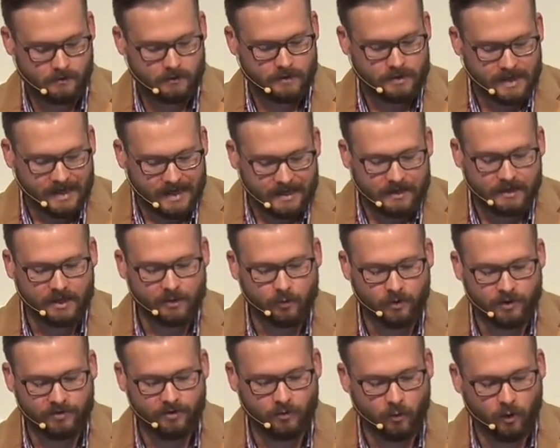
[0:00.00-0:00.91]
daily
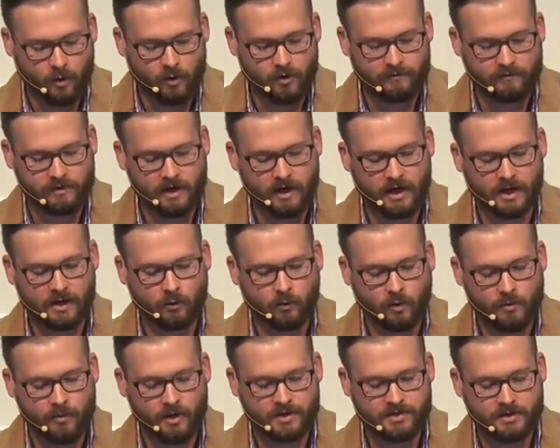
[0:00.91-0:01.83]
with the word of God and
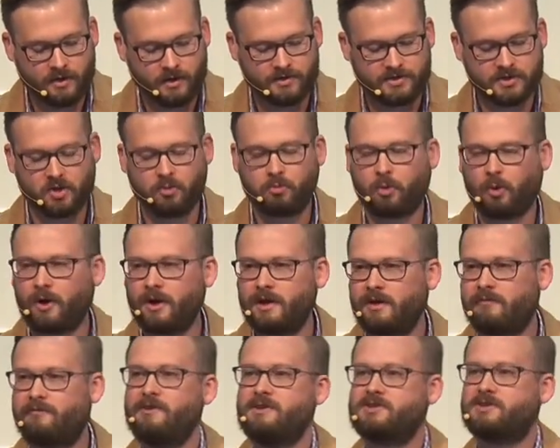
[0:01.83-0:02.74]
we must also pray
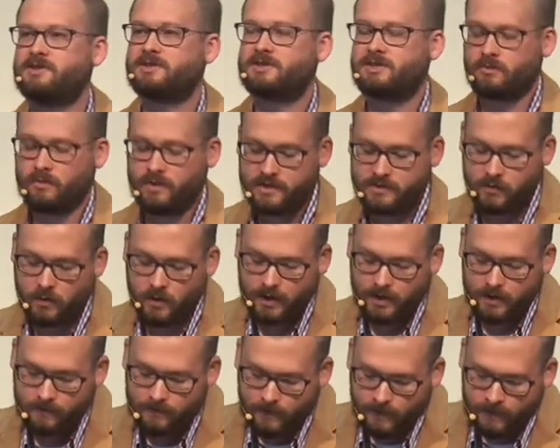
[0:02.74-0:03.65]
Ephesians 3:20.